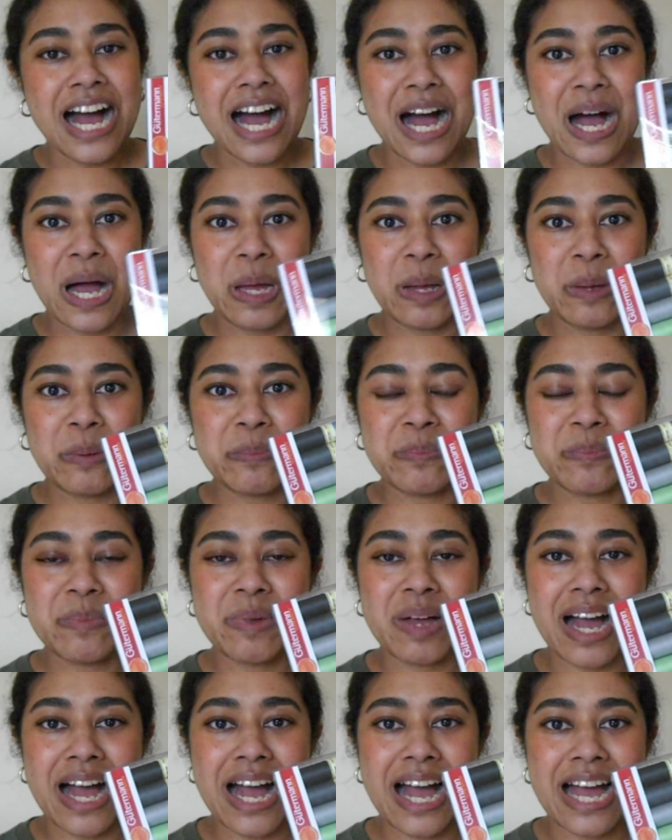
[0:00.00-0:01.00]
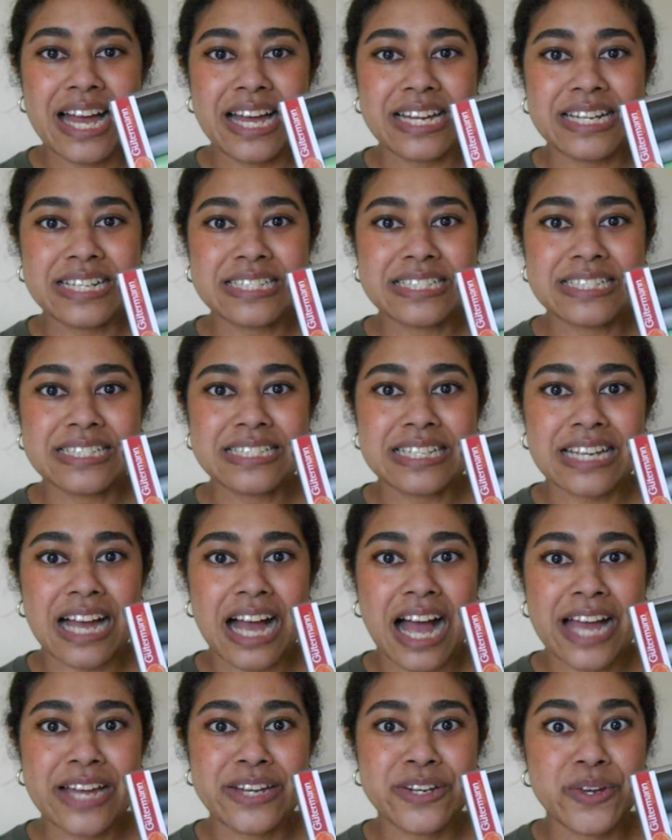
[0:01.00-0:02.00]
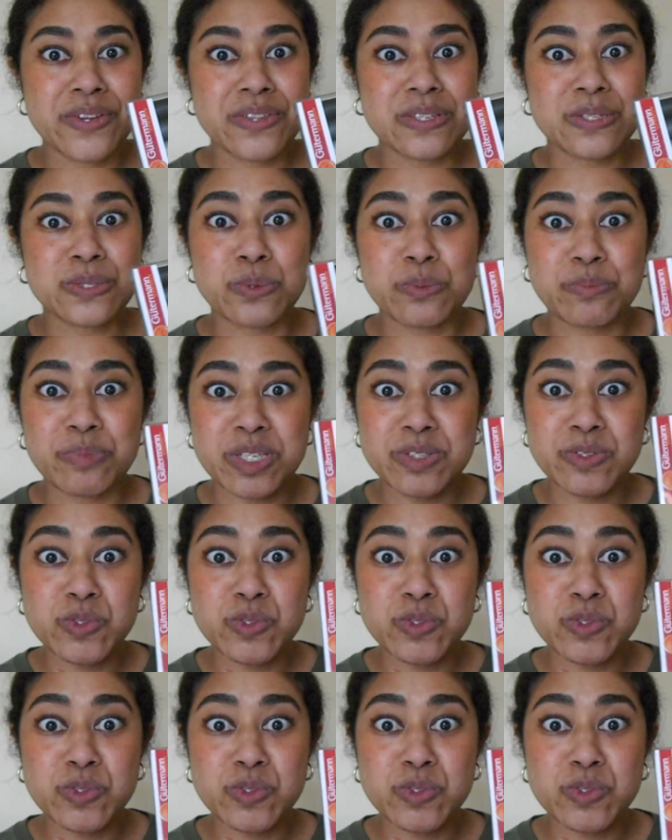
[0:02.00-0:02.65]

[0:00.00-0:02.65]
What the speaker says: and I know this will be